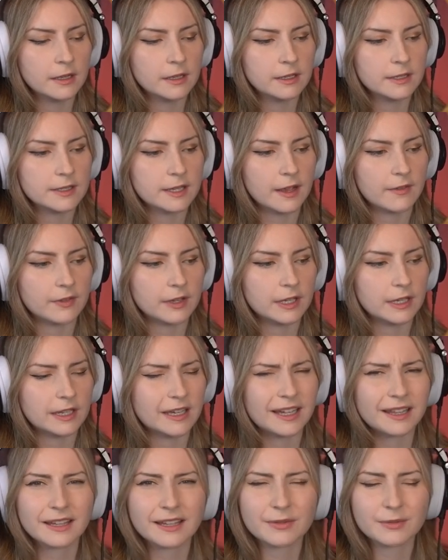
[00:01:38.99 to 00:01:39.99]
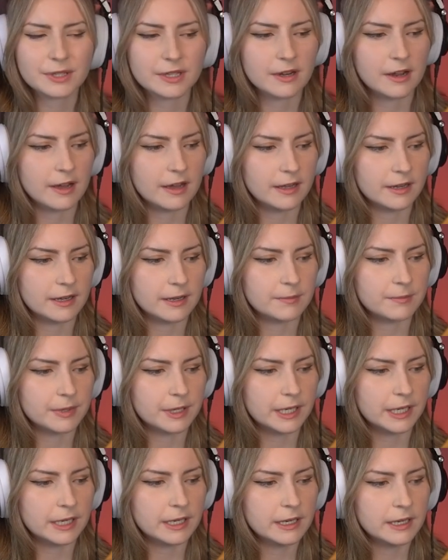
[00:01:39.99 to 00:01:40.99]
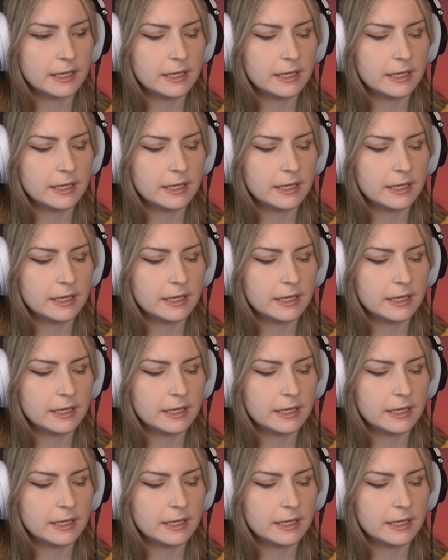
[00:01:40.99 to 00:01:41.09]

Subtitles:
7? I think it was an odd number.